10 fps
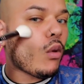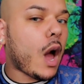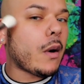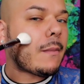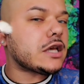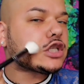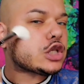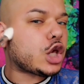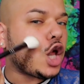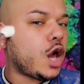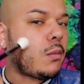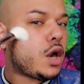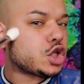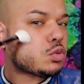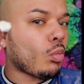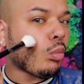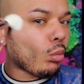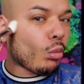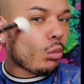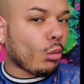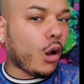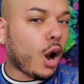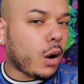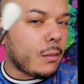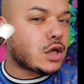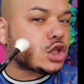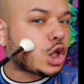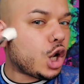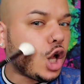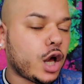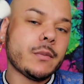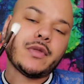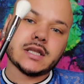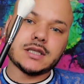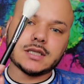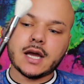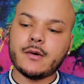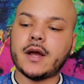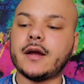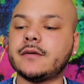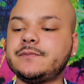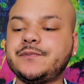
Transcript: I wanna be skinny, bitch. I wanna be skinny. That's this guy right here.